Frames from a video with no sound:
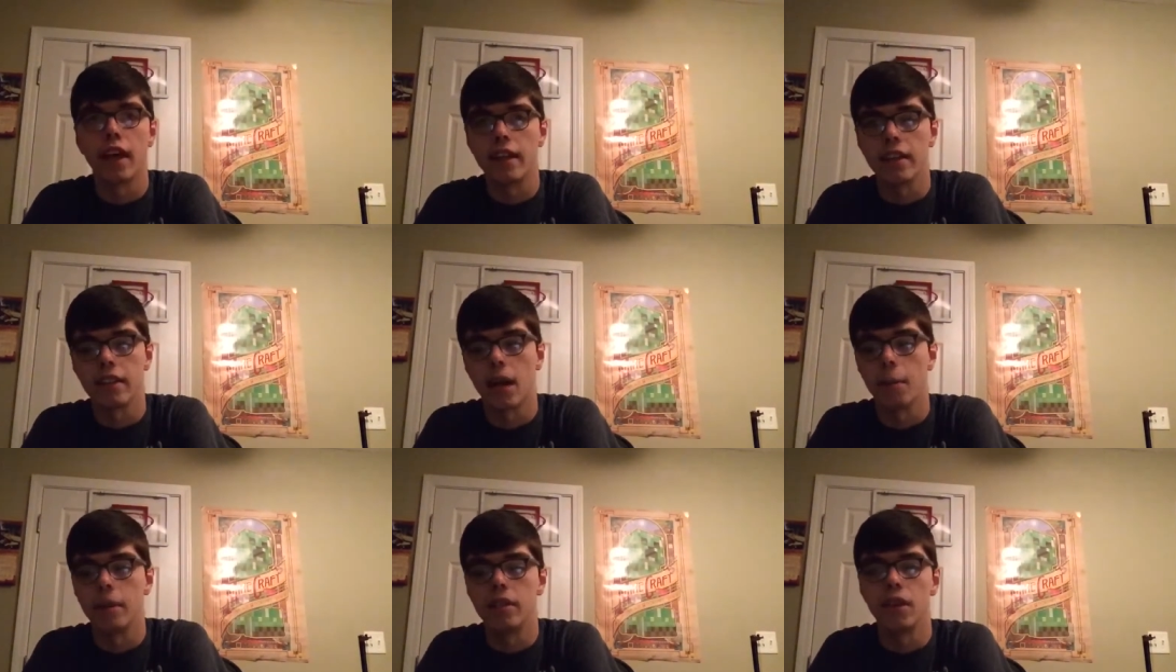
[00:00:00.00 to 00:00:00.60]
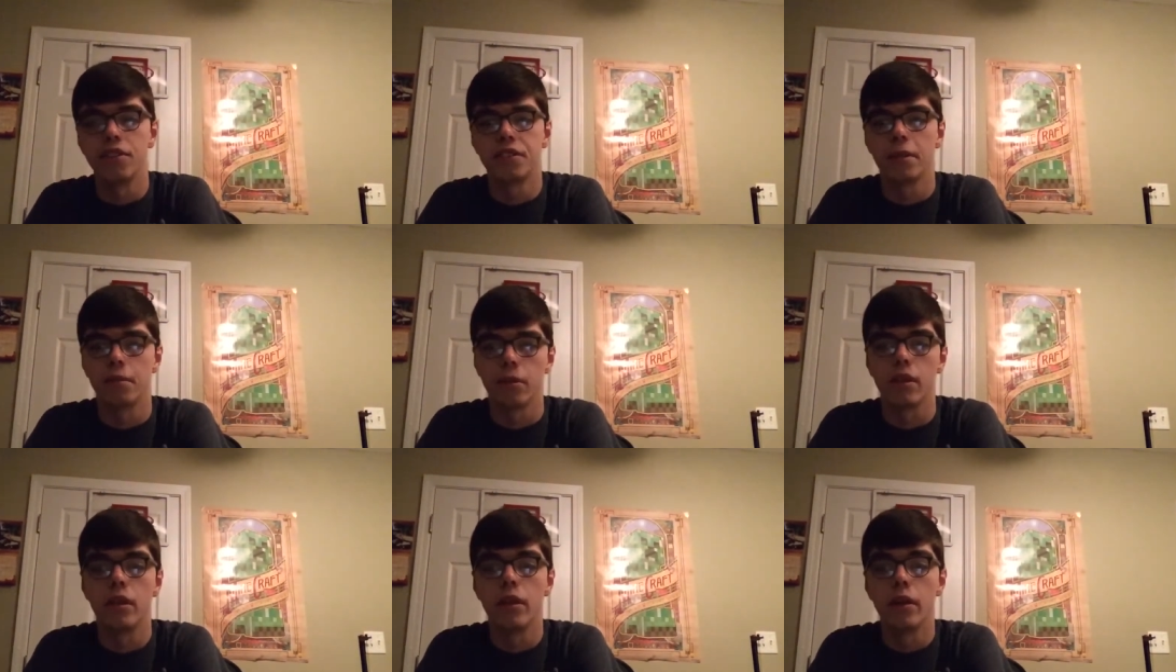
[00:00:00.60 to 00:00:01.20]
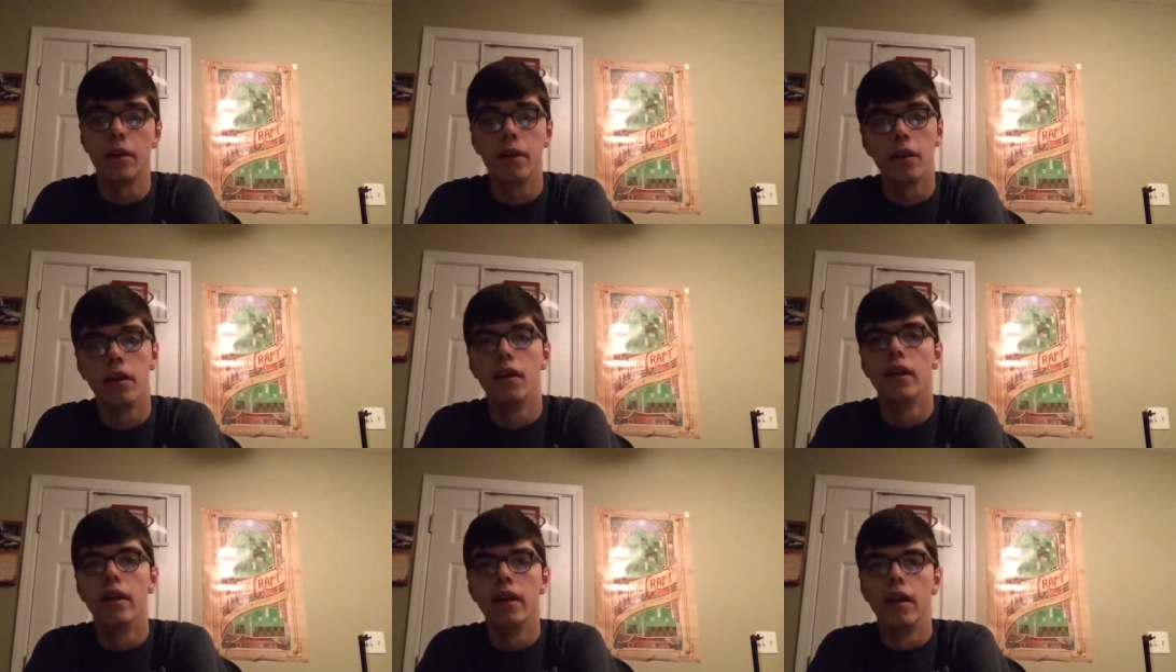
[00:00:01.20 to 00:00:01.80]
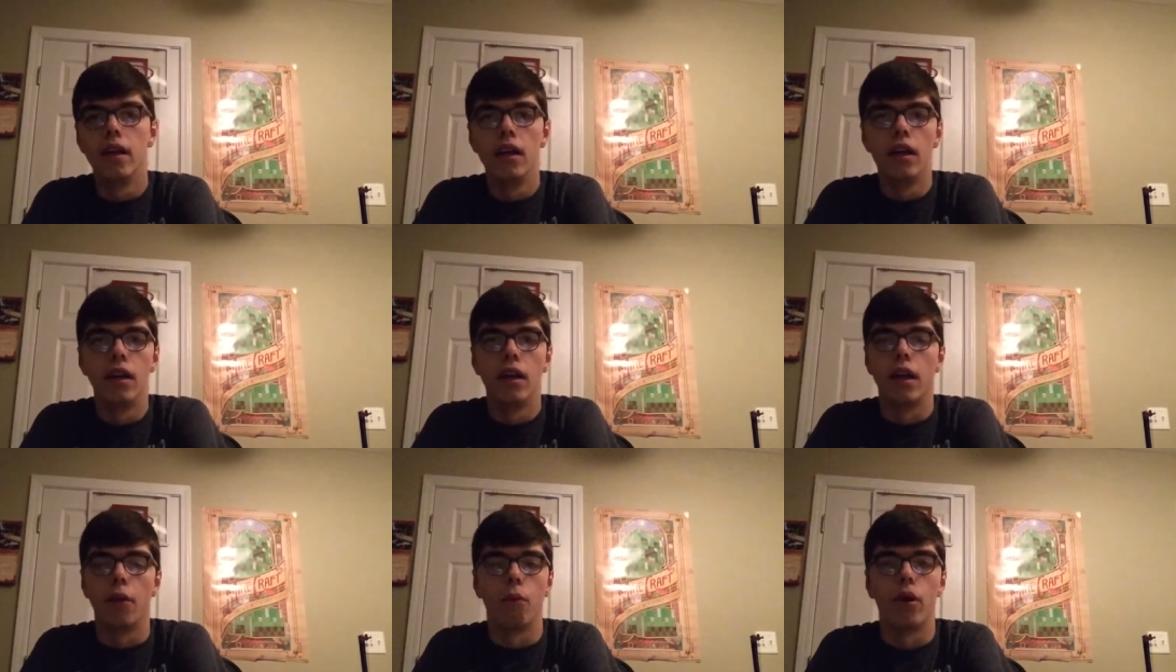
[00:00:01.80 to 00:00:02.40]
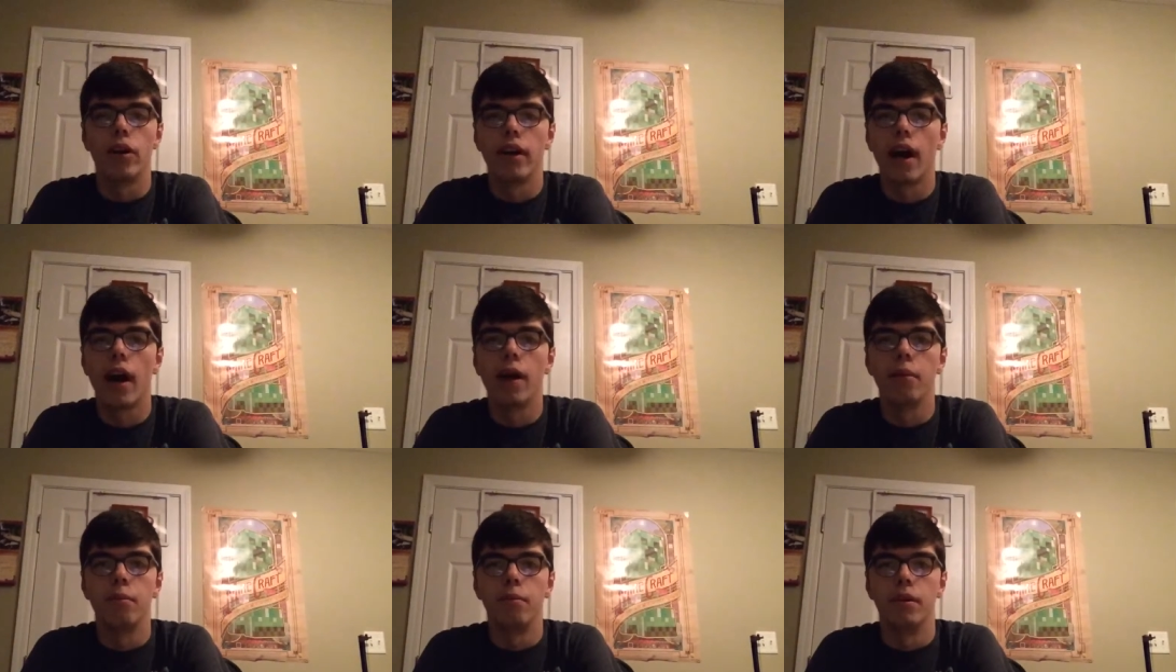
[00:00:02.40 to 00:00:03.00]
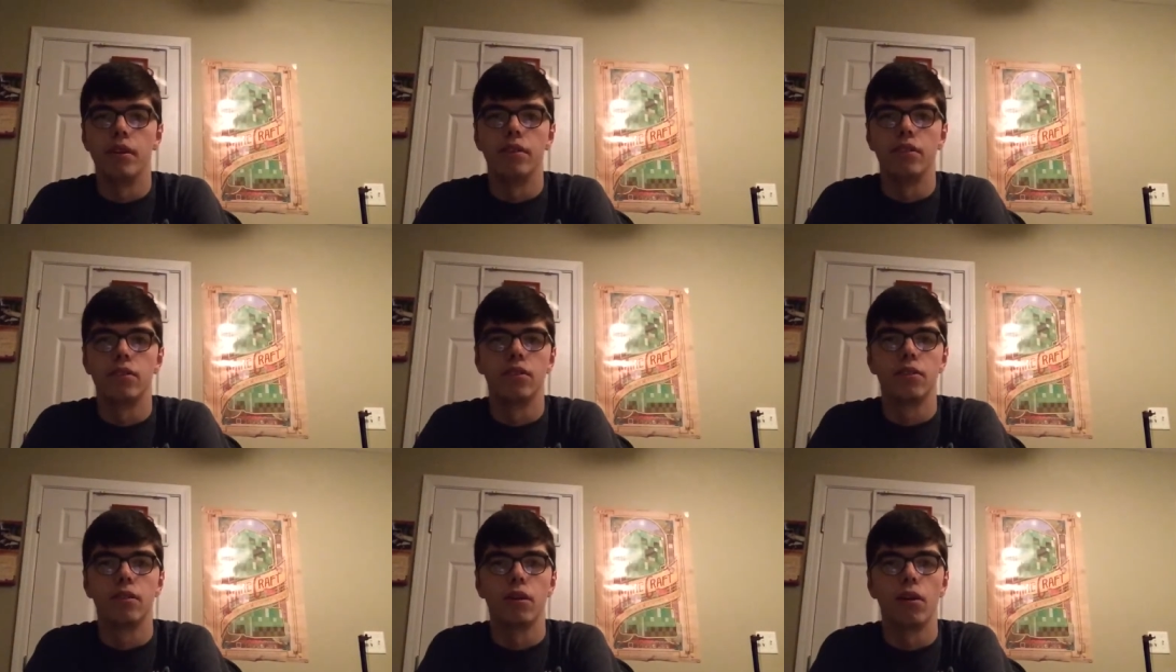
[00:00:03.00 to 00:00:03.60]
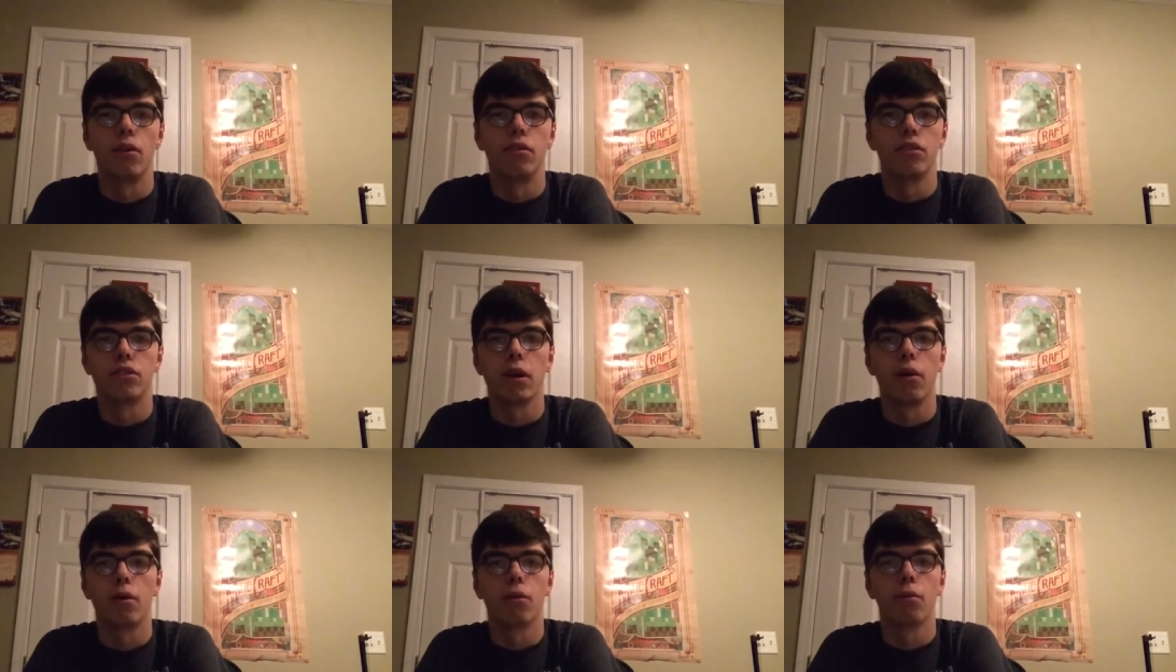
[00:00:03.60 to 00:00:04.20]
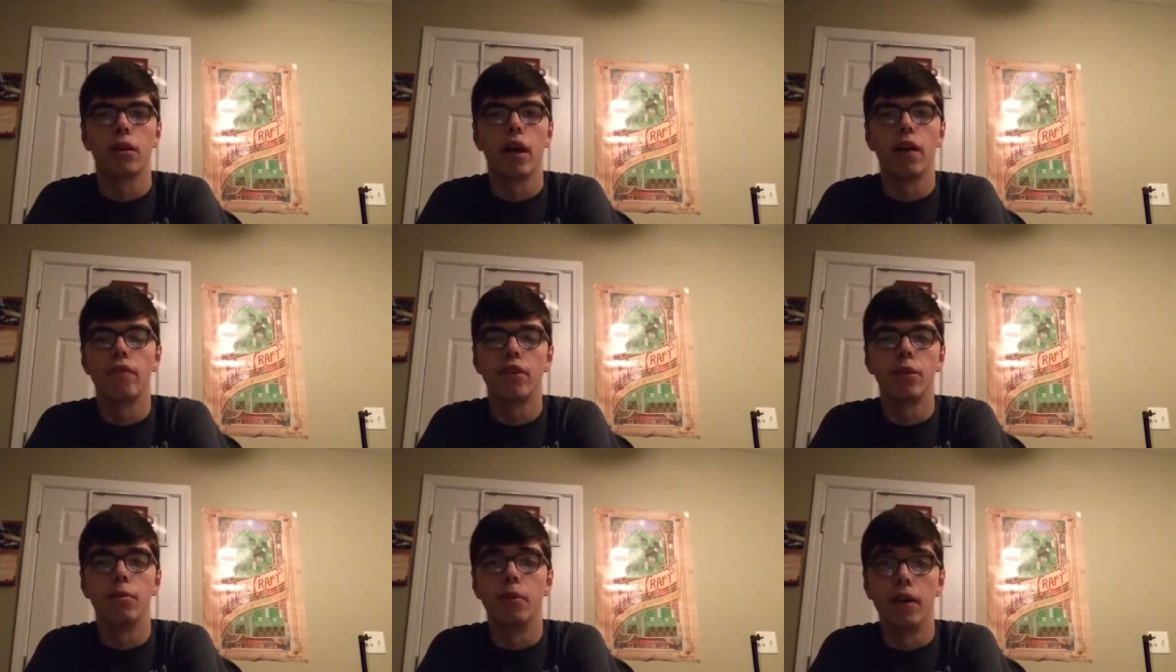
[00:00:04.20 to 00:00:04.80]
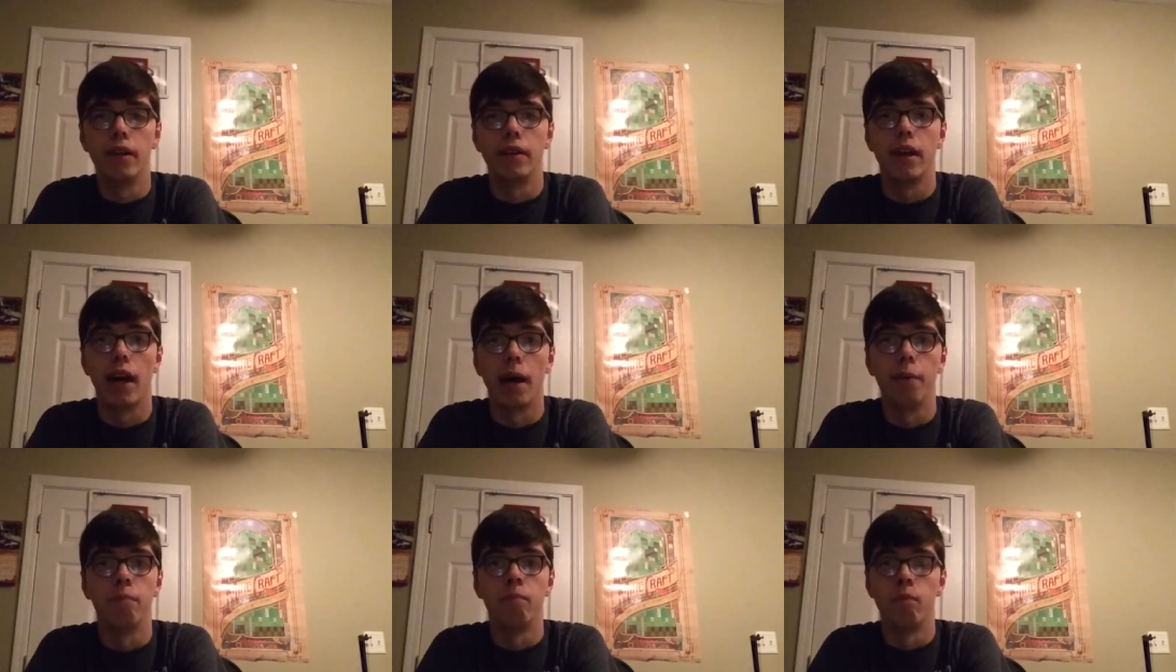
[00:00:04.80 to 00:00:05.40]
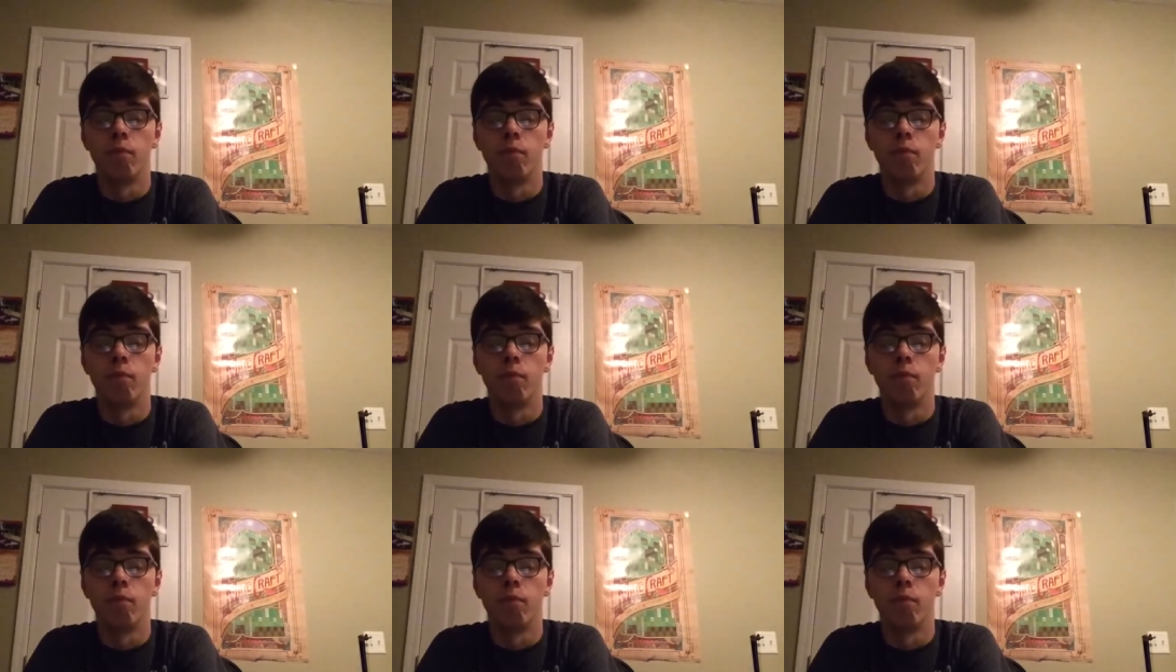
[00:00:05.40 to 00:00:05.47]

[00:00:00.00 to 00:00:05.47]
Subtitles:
Anytime he does something good and whatnot, or whatever. But yeah,